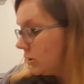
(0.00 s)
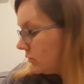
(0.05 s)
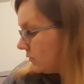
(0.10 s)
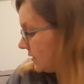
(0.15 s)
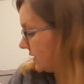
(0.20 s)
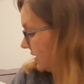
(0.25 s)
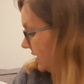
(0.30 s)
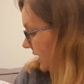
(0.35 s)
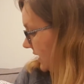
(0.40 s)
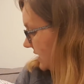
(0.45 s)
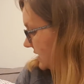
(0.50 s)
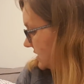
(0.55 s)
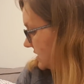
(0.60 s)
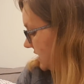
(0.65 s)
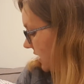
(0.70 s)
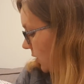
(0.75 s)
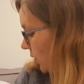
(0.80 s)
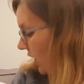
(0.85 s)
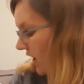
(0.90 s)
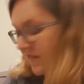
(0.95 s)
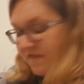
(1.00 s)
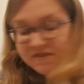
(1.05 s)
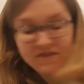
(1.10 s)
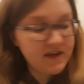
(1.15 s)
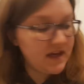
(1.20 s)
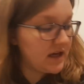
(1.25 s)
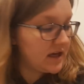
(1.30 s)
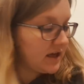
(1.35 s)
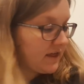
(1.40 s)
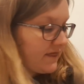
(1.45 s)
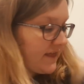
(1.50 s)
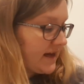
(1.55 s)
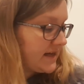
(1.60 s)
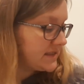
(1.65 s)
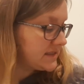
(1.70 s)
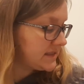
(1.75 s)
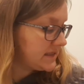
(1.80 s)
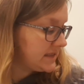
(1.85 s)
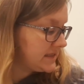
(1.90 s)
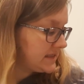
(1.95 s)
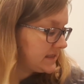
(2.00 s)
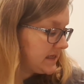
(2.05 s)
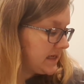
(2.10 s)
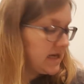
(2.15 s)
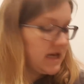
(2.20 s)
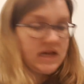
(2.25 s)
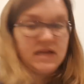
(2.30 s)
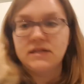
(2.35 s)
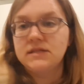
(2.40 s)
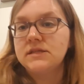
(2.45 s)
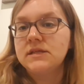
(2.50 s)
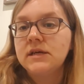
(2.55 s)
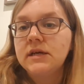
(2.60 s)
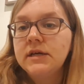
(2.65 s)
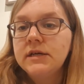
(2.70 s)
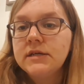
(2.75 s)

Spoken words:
But yeah, so I think that is it.